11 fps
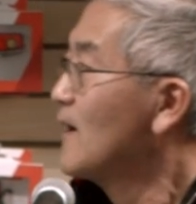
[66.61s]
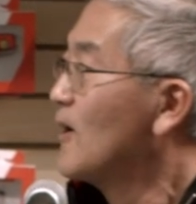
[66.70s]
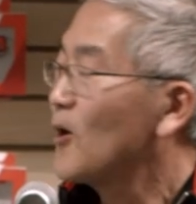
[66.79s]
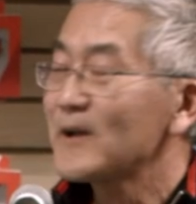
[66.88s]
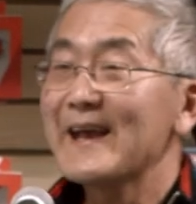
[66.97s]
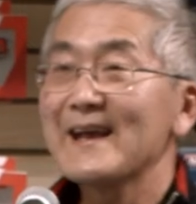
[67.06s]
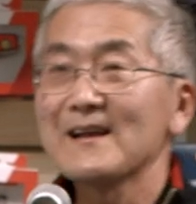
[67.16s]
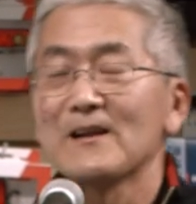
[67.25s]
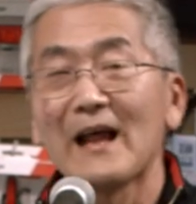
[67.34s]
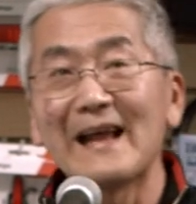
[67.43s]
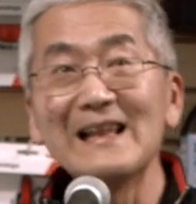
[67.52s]
Okay,
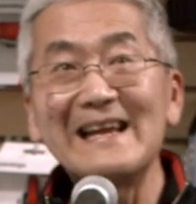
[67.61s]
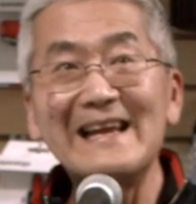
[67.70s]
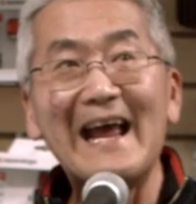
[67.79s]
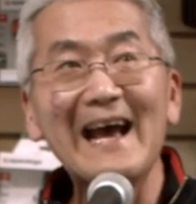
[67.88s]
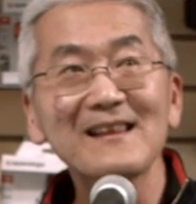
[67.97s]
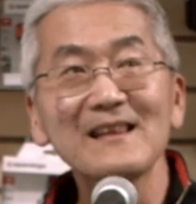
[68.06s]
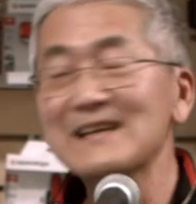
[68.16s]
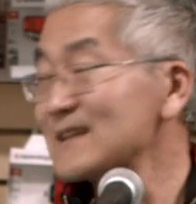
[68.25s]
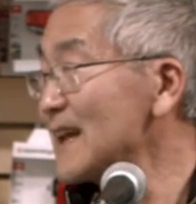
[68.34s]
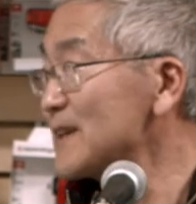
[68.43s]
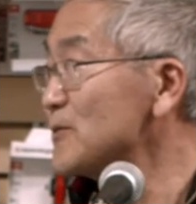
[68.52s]
an elite
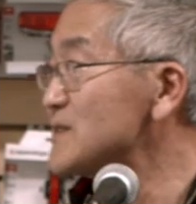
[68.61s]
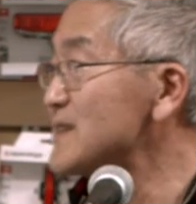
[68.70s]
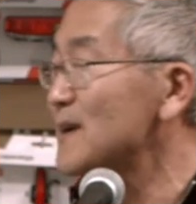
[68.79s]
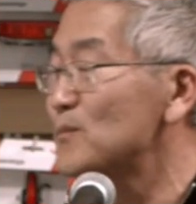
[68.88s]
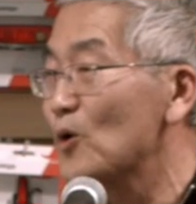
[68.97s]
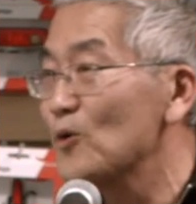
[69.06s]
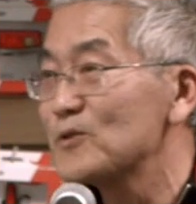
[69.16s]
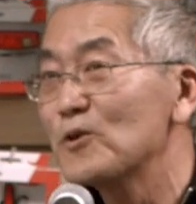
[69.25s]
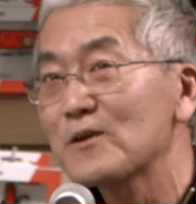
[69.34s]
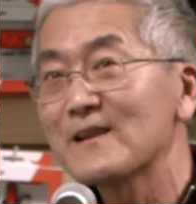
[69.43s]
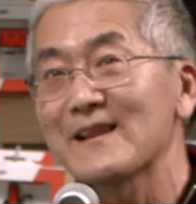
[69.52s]
athlete like Usain Bolt,
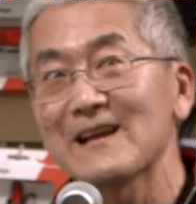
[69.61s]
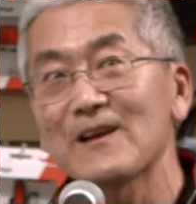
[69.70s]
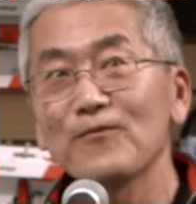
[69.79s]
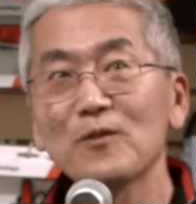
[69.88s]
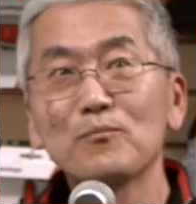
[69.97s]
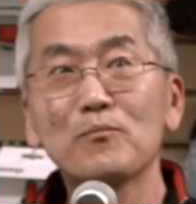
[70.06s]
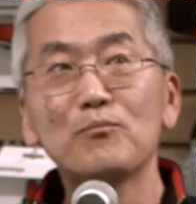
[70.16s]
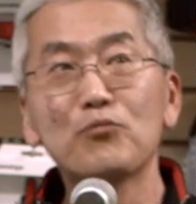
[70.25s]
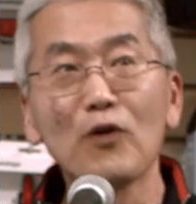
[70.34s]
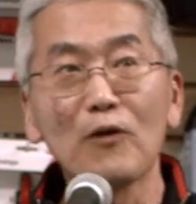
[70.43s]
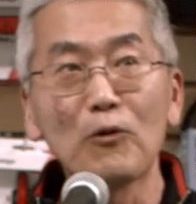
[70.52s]
you can think of him
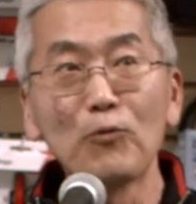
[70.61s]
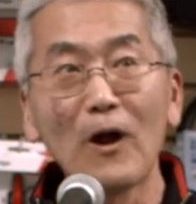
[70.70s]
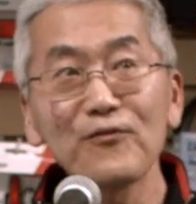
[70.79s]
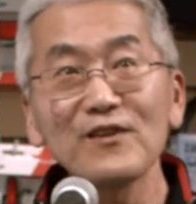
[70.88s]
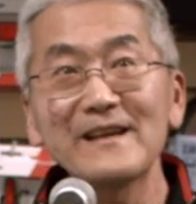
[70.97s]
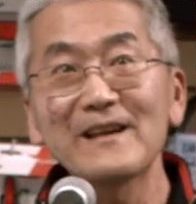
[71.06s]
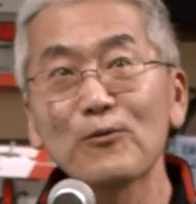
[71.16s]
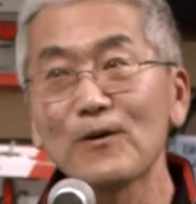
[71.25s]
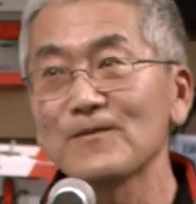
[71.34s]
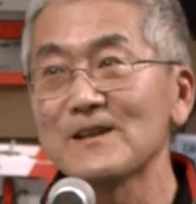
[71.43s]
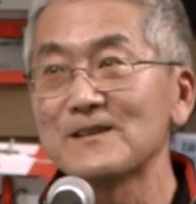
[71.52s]
roughly
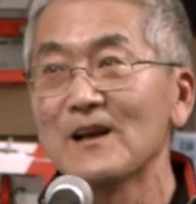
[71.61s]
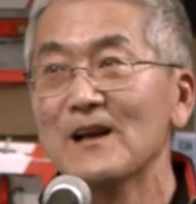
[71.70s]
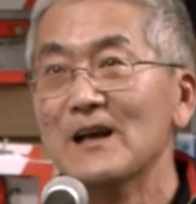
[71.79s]
equivalent